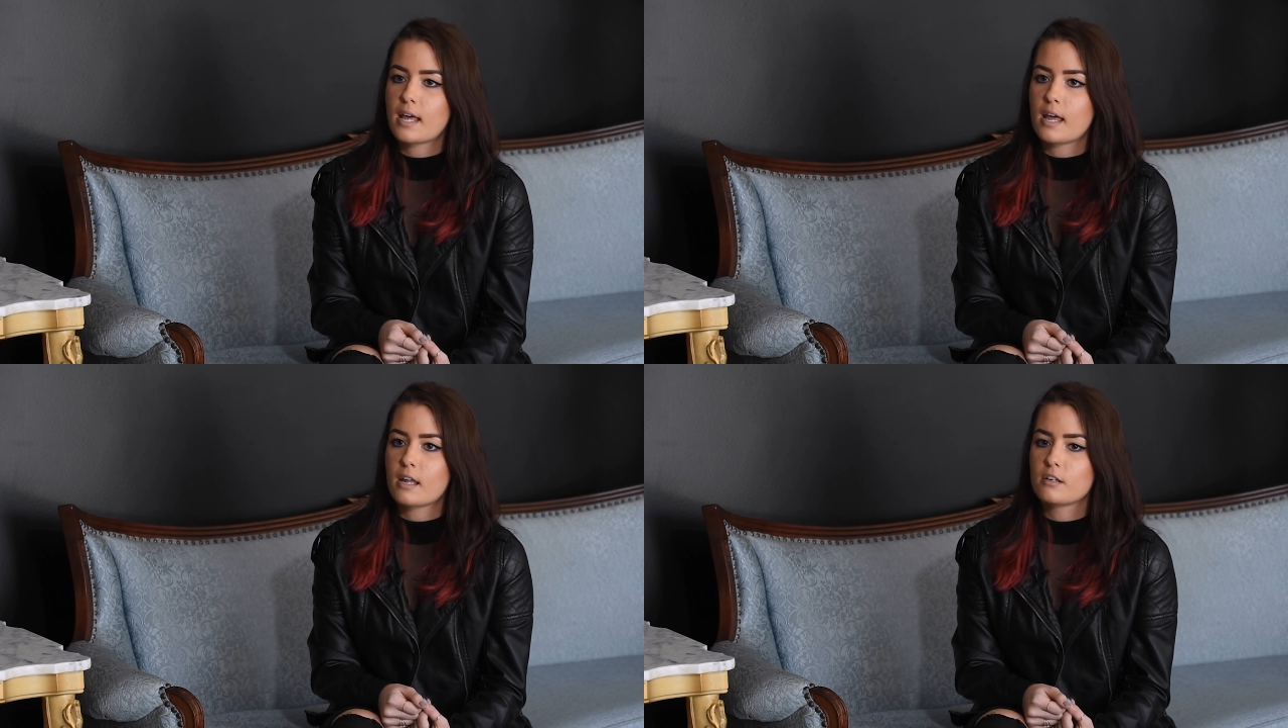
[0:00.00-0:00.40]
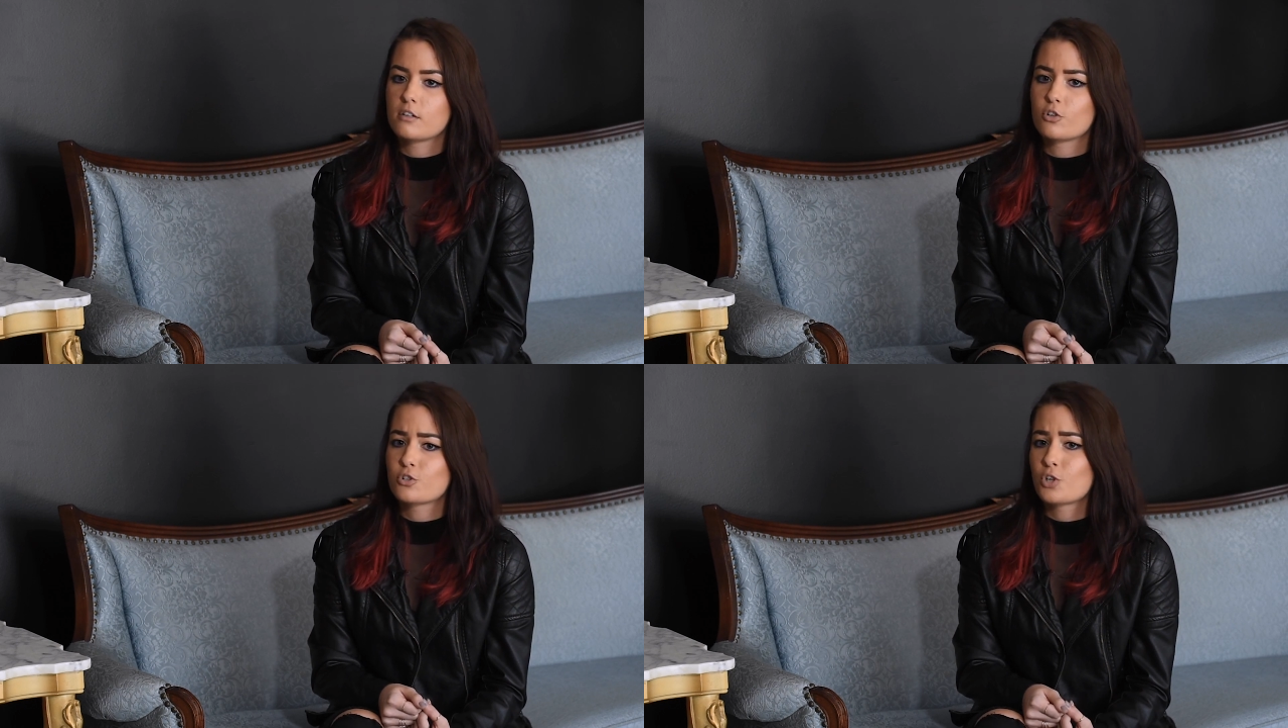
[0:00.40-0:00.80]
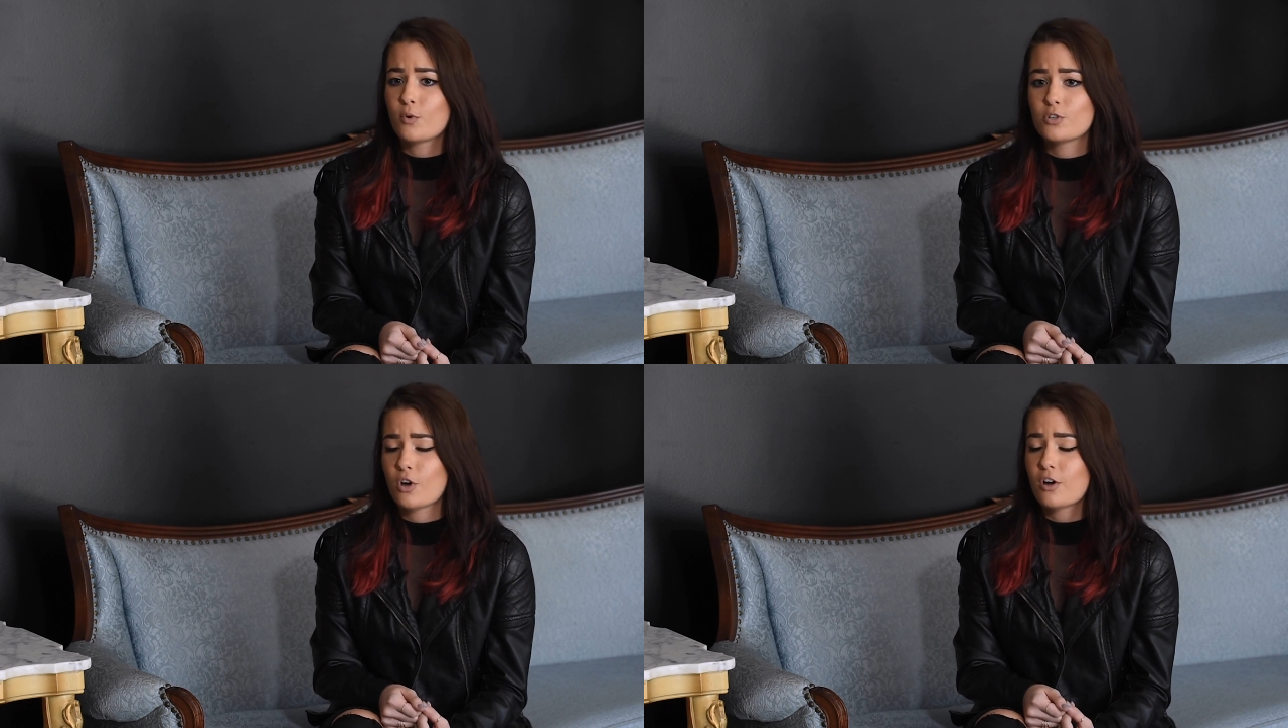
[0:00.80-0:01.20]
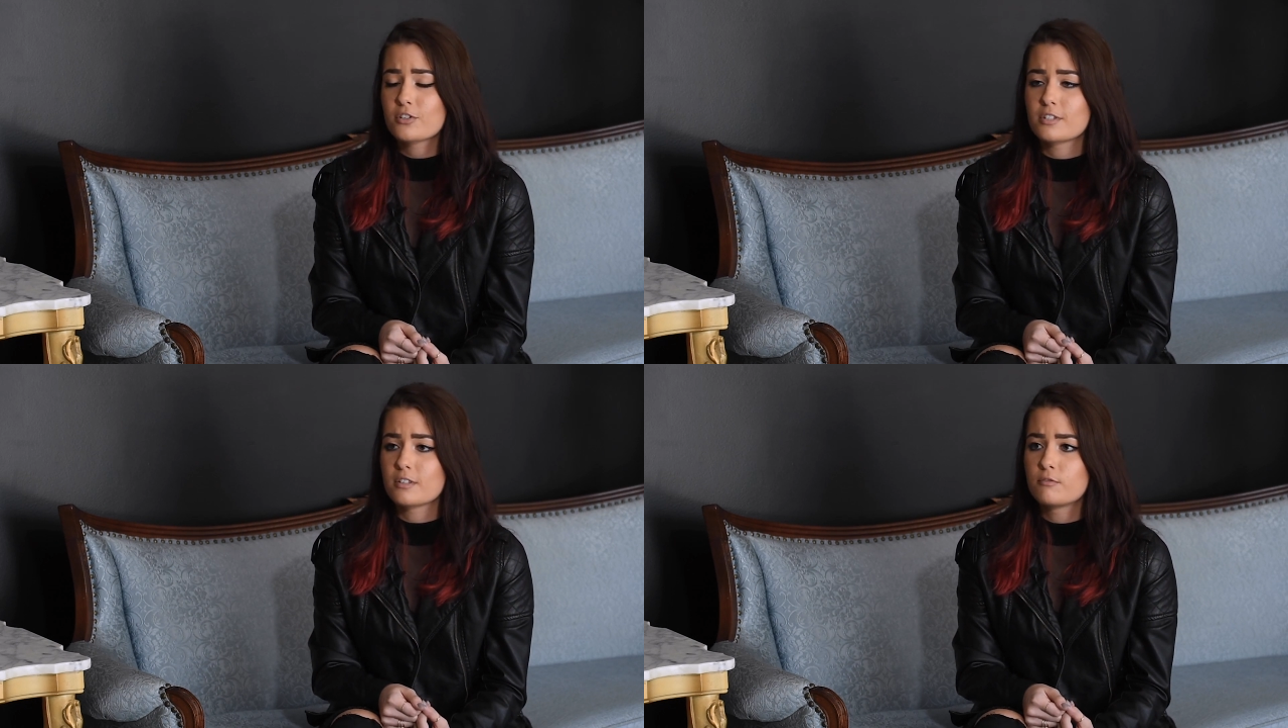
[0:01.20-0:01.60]
and you're so
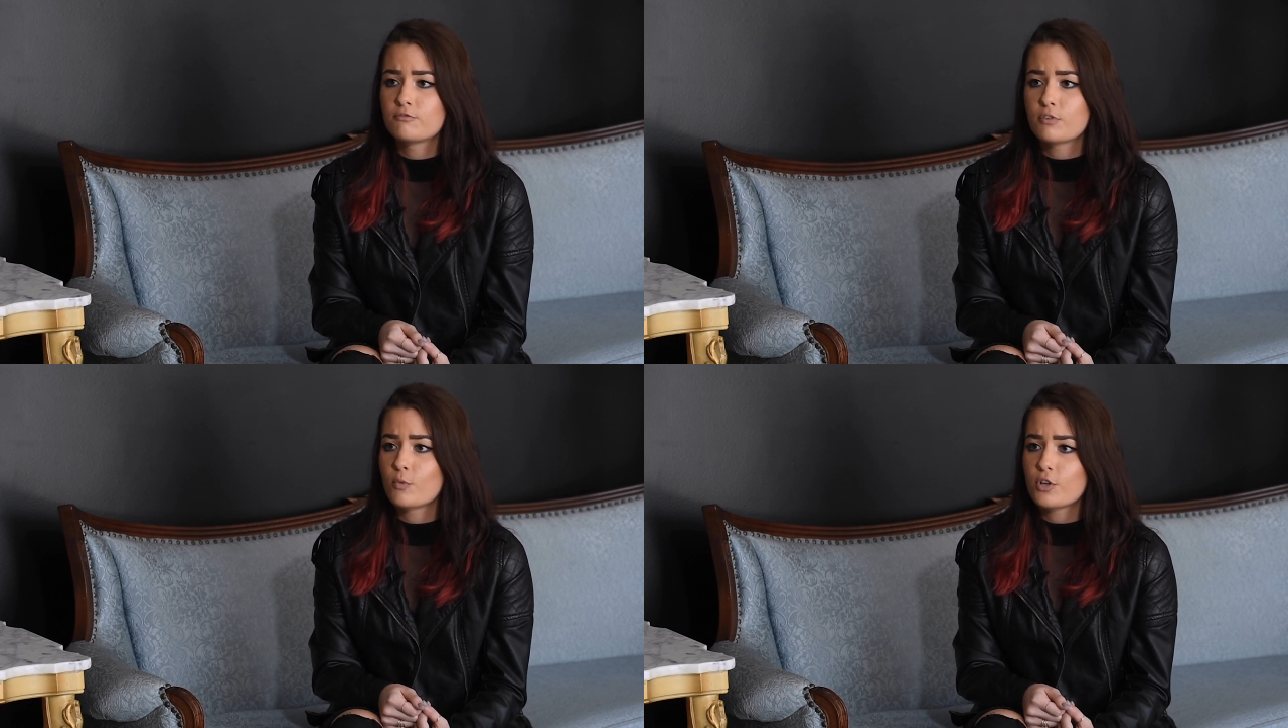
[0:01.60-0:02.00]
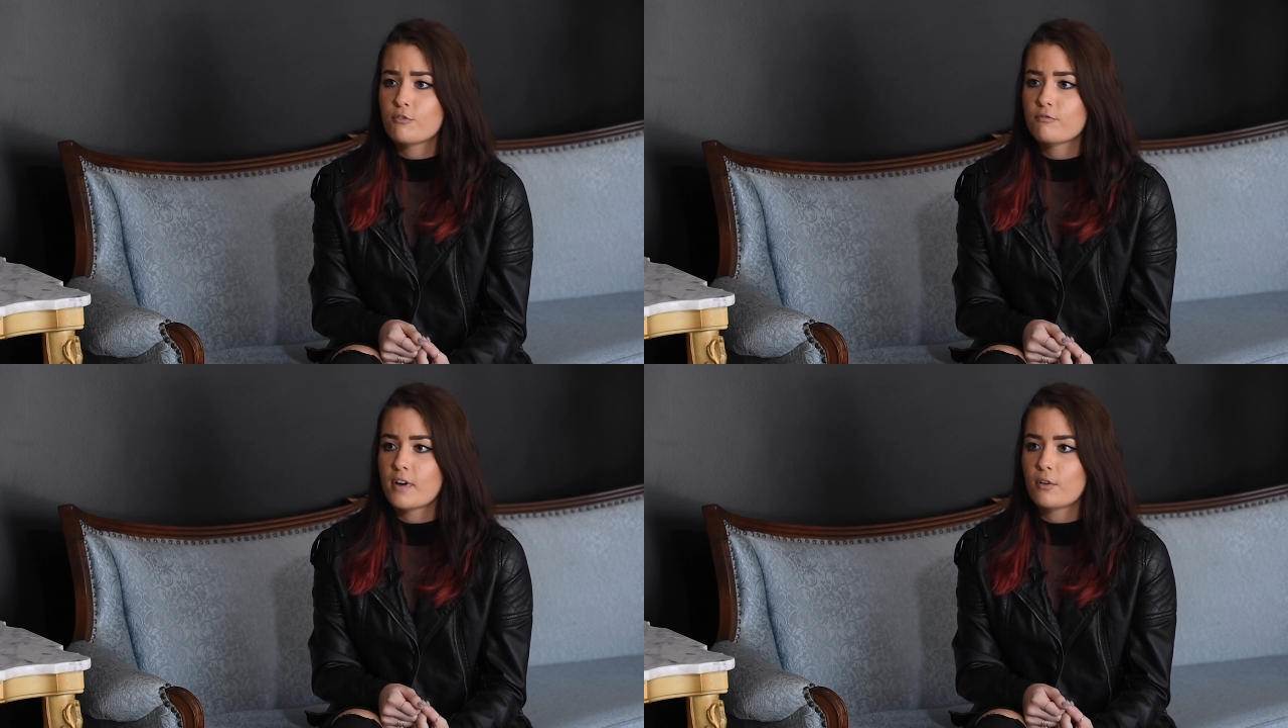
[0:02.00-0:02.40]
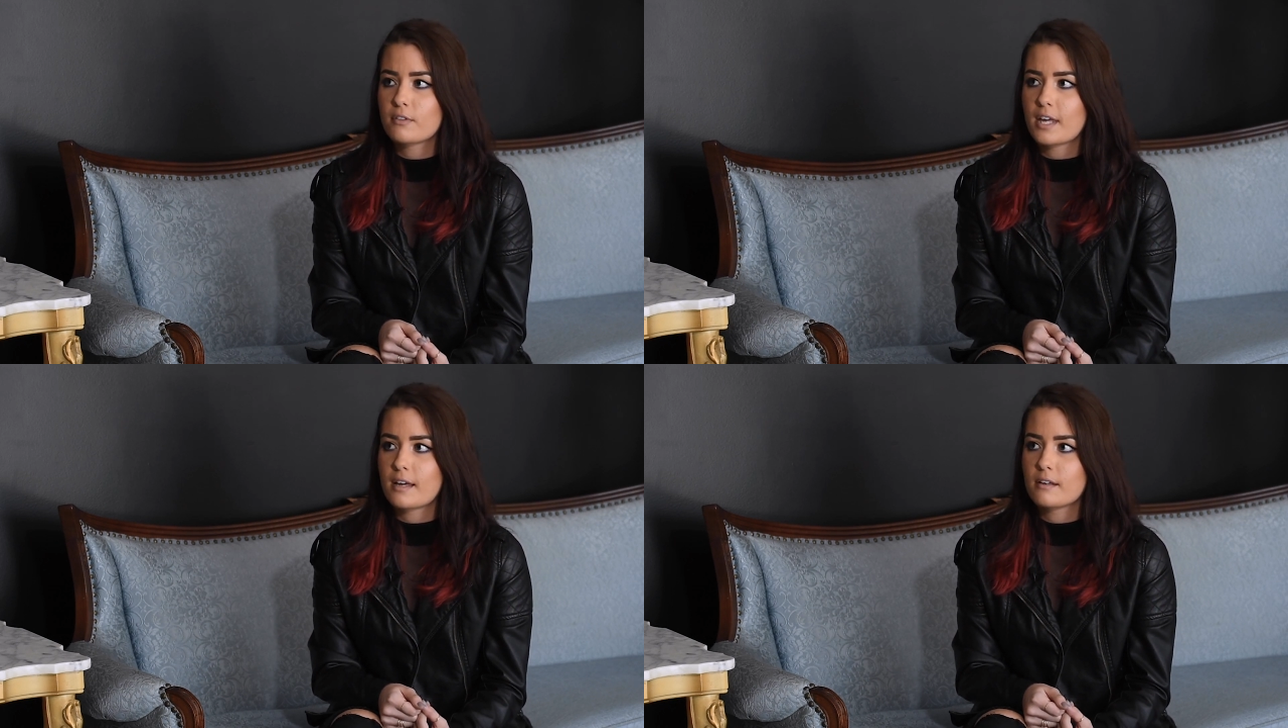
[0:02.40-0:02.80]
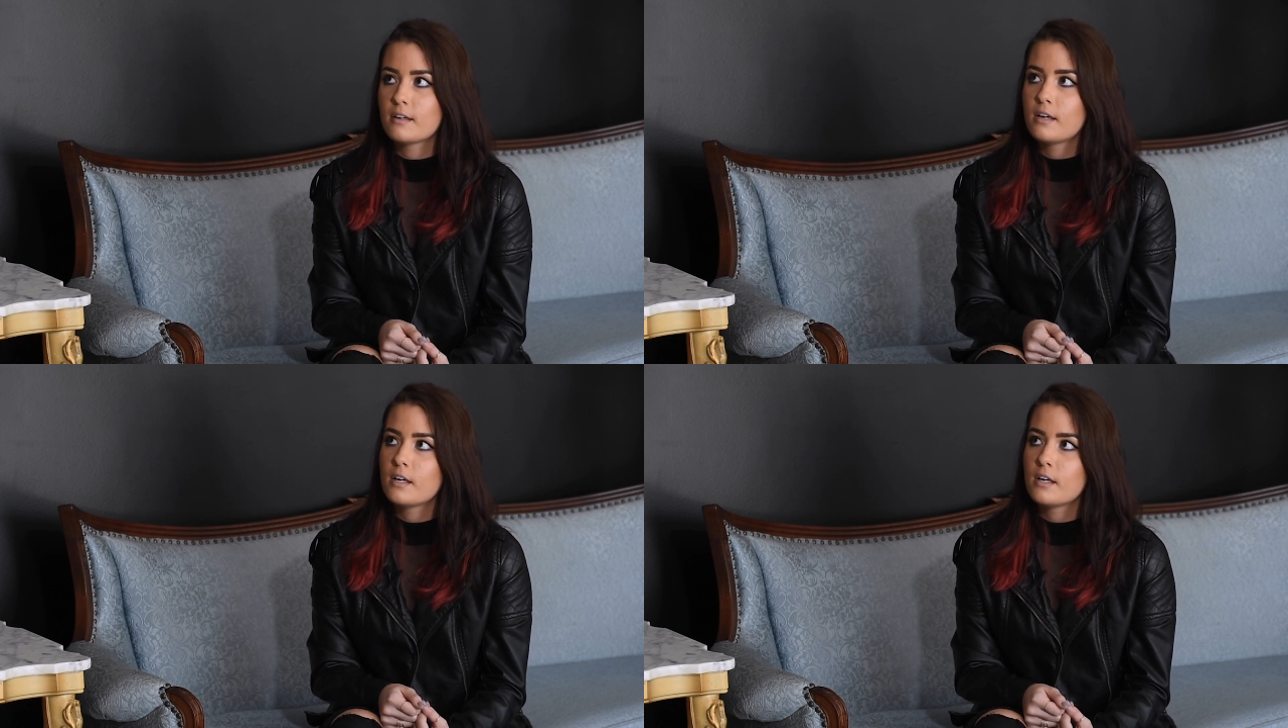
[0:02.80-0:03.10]
exhausted from what you felt that